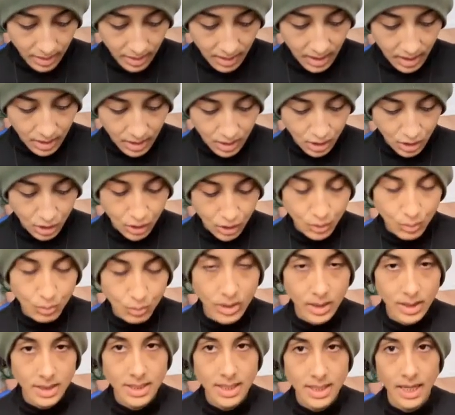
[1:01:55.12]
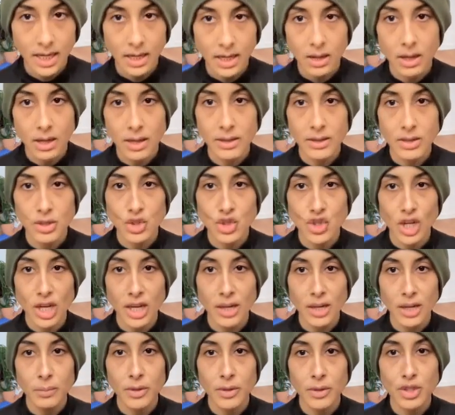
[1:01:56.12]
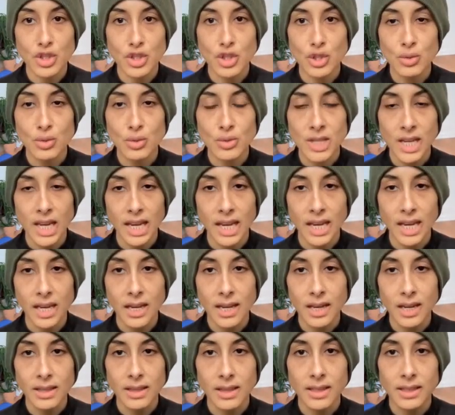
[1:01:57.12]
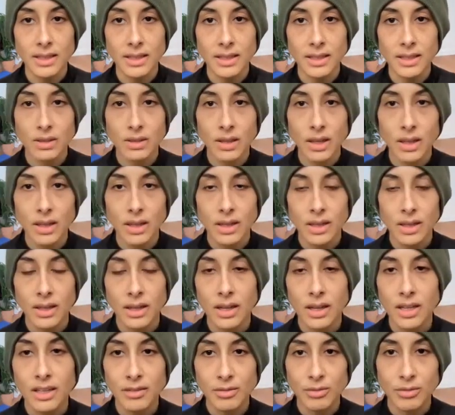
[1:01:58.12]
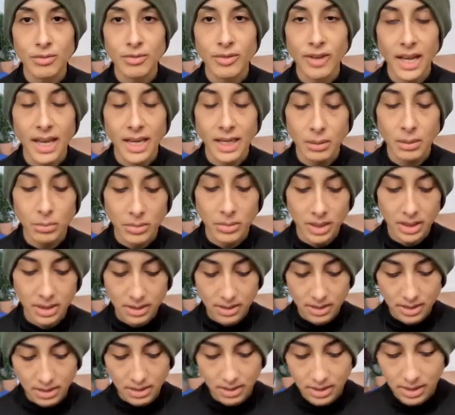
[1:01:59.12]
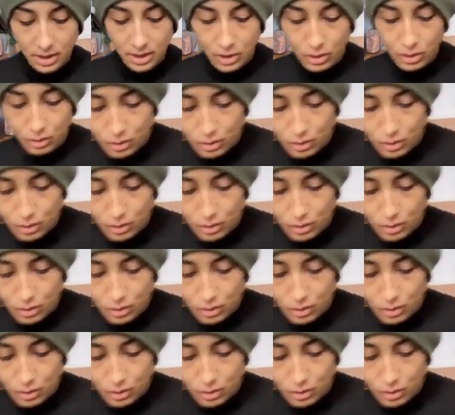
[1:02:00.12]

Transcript: thing do you want to take on, the shape that you take and the confinement that